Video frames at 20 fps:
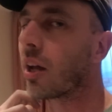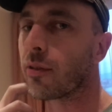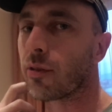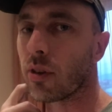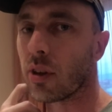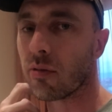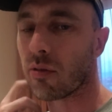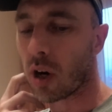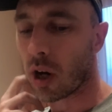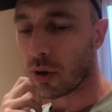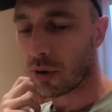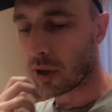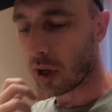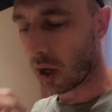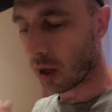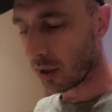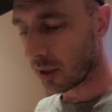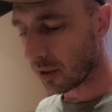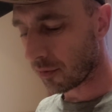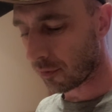on the road here,
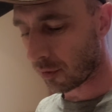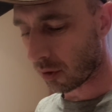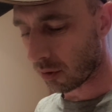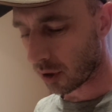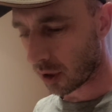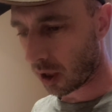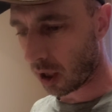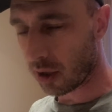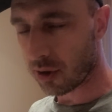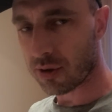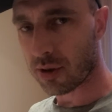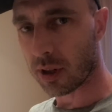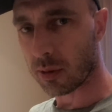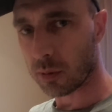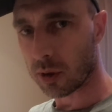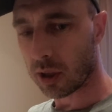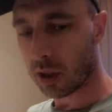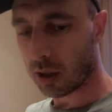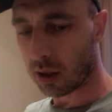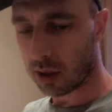in a foreign country, we
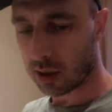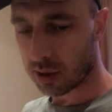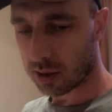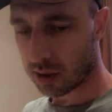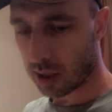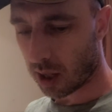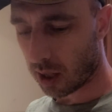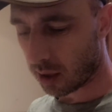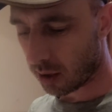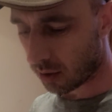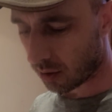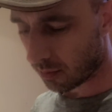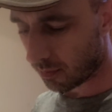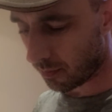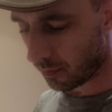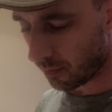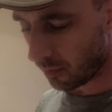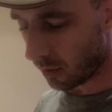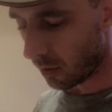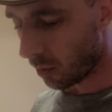don't understand
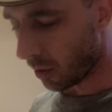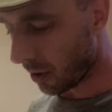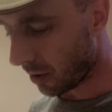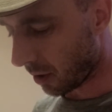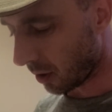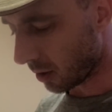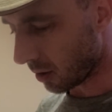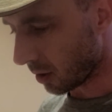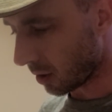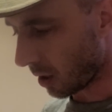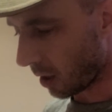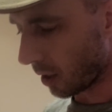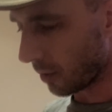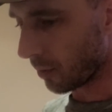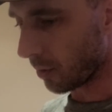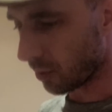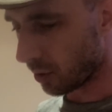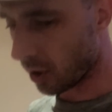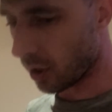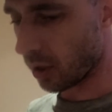the way things are done. If it
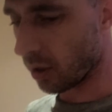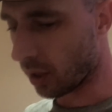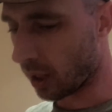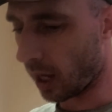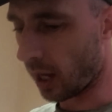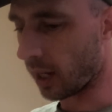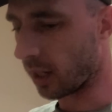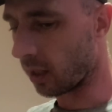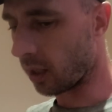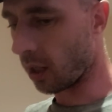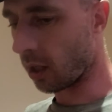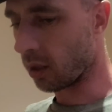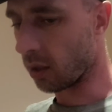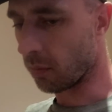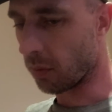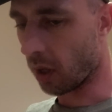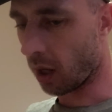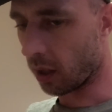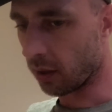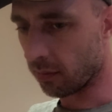was the UK, you know, you'd be
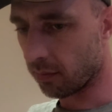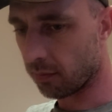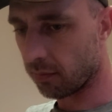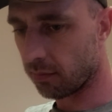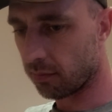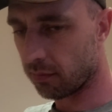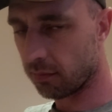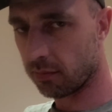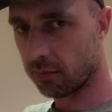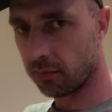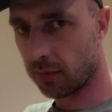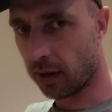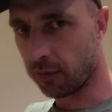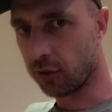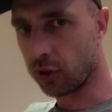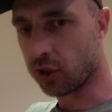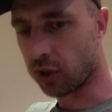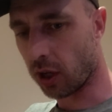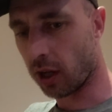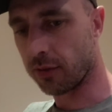like, every
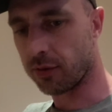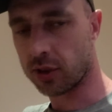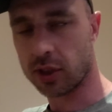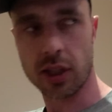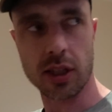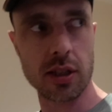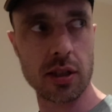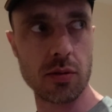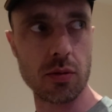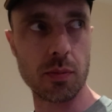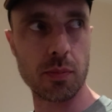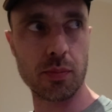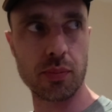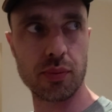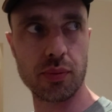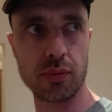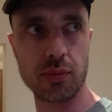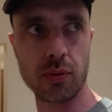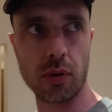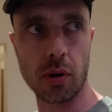services would
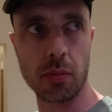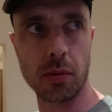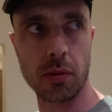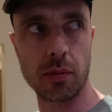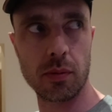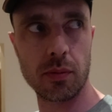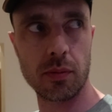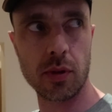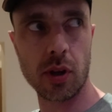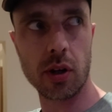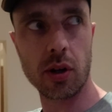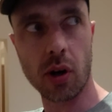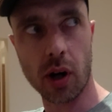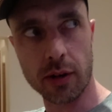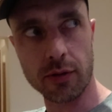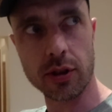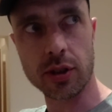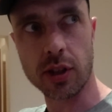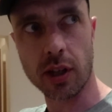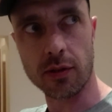probably, no, not
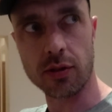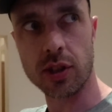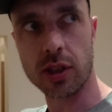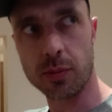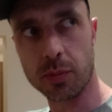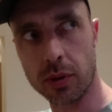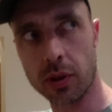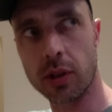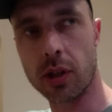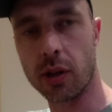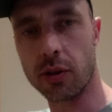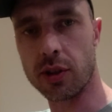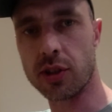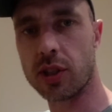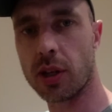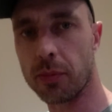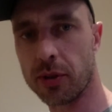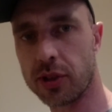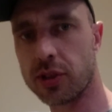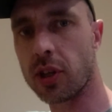every services, but you know that
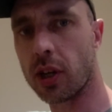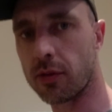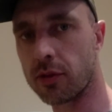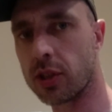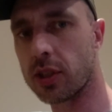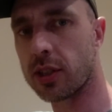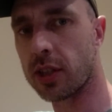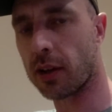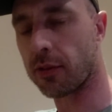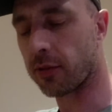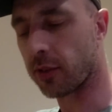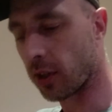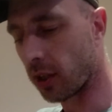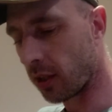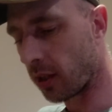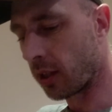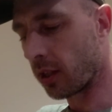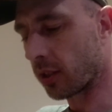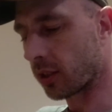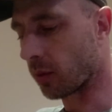some of the services have
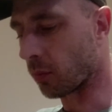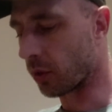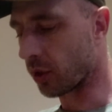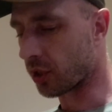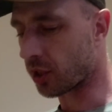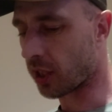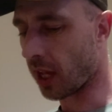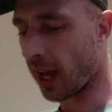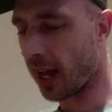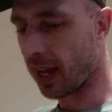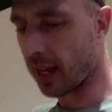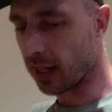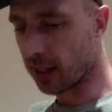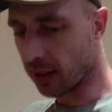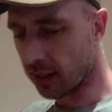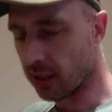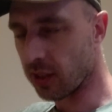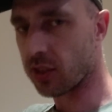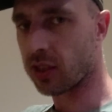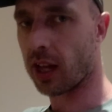somewhere to stay, and
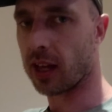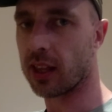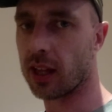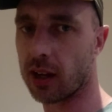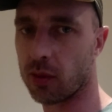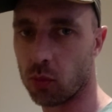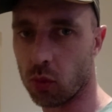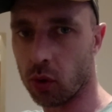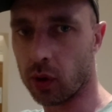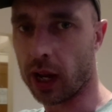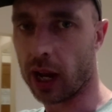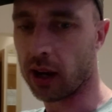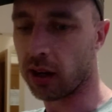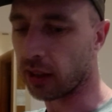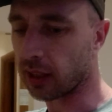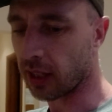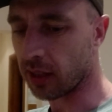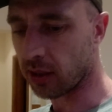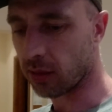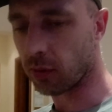then you stay there and walk out and
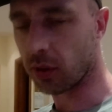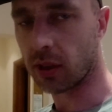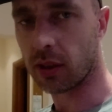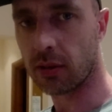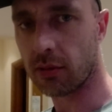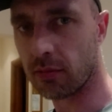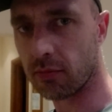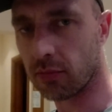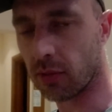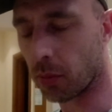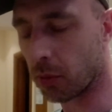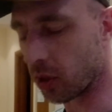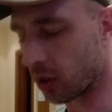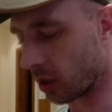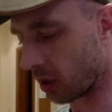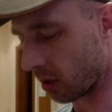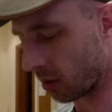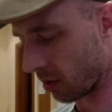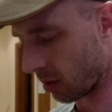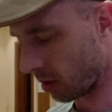get something rubbish
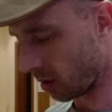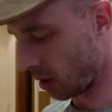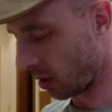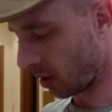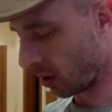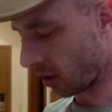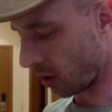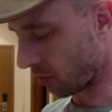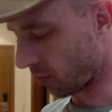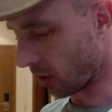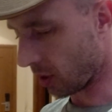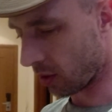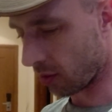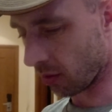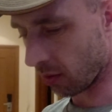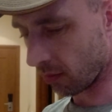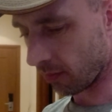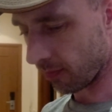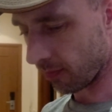in a restaurant.